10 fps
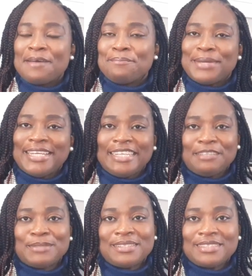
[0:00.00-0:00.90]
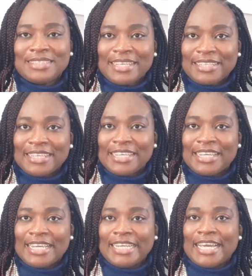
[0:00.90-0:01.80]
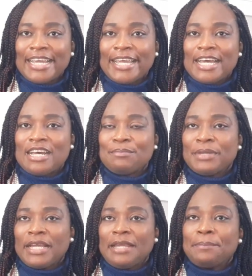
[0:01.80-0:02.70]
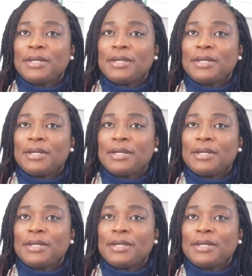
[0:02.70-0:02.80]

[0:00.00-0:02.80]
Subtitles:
My name is Stella and I am a